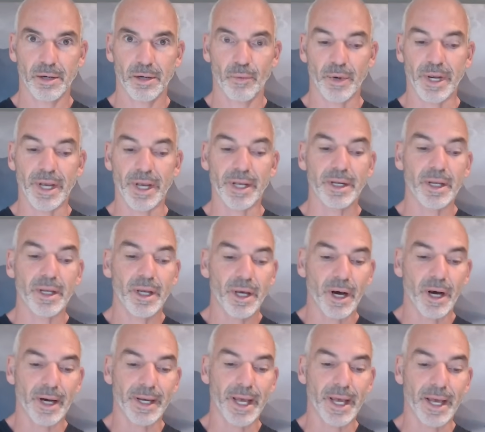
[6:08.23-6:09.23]
We get,
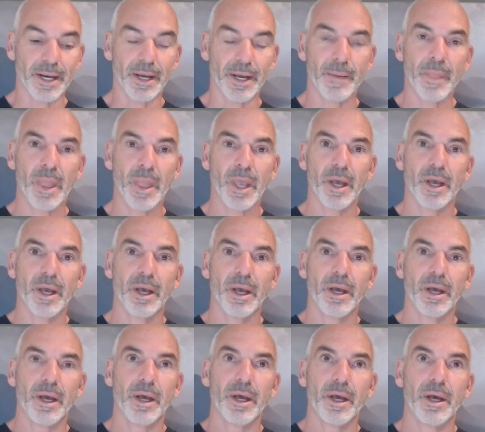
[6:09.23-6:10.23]
again,
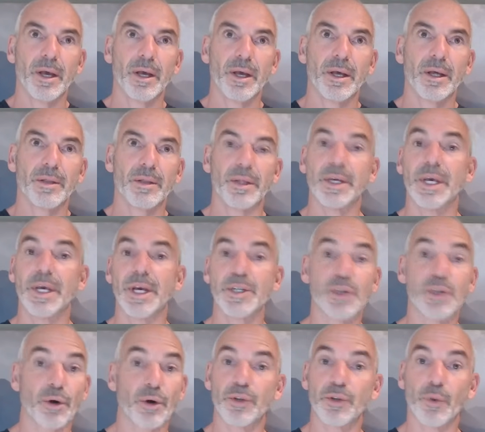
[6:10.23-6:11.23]
the kids
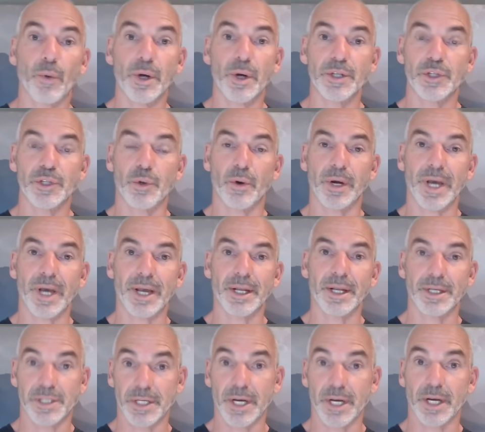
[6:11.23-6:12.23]
aren't the ones who are
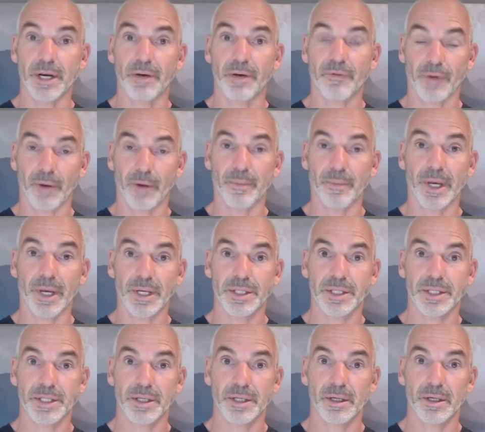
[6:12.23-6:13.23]
getting sick from
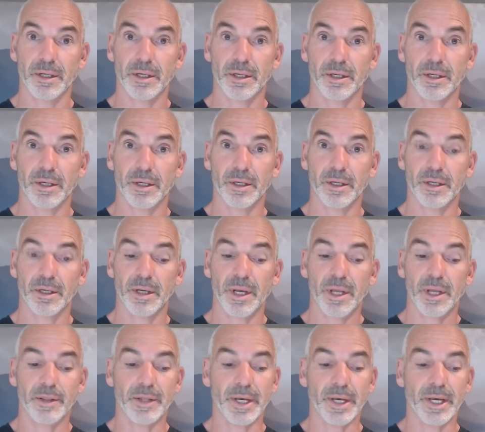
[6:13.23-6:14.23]
this.
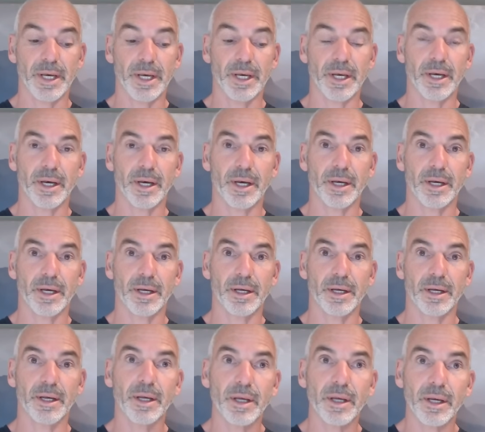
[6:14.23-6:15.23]
The
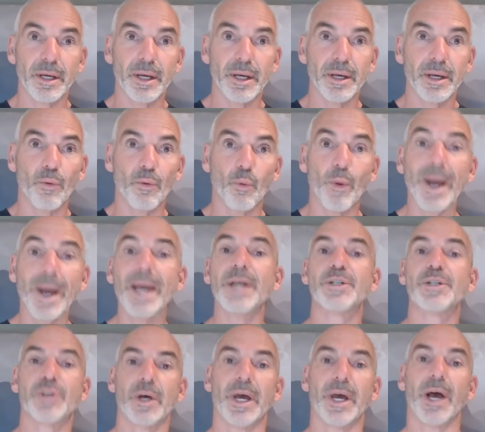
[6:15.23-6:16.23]
way
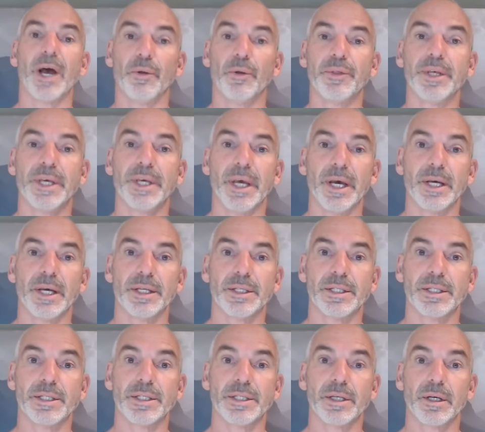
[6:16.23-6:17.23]
to healthy
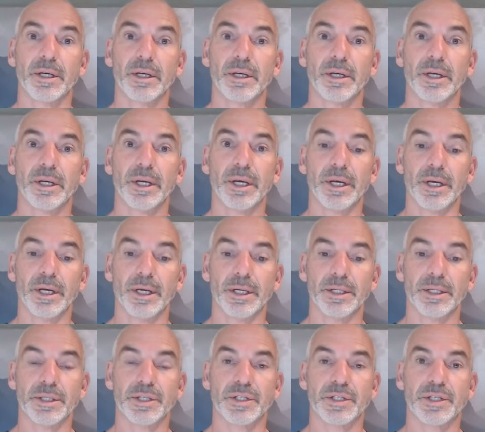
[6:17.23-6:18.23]
kids
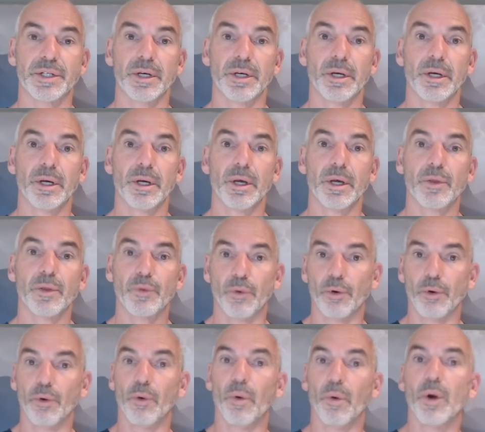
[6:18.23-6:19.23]
is
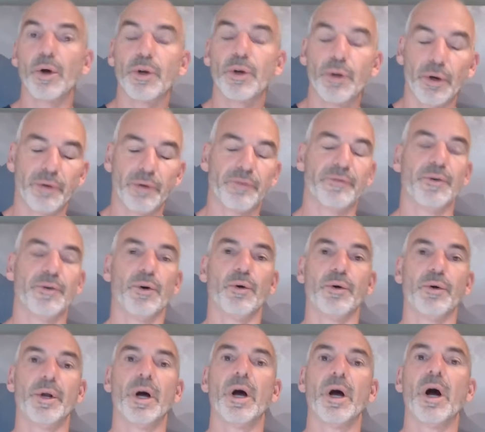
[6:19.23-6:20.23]
through good
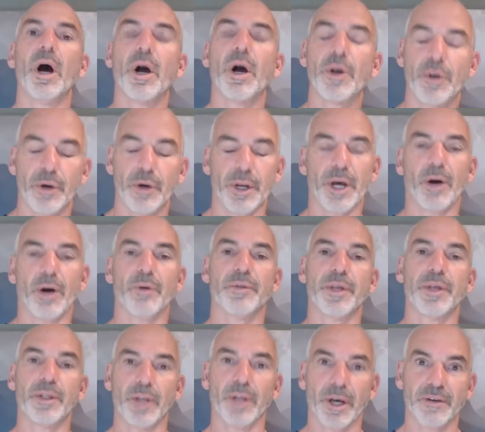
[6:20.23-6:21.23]
food, a good
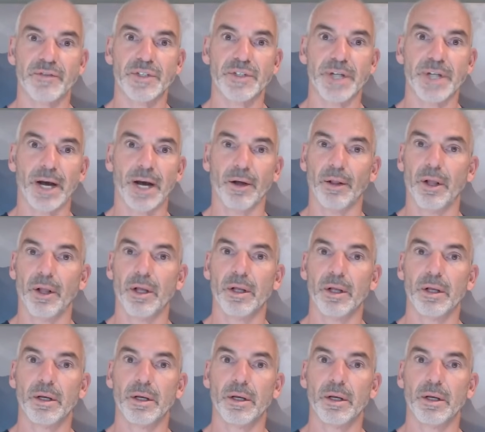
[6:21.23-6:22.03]
healthy lifestyle.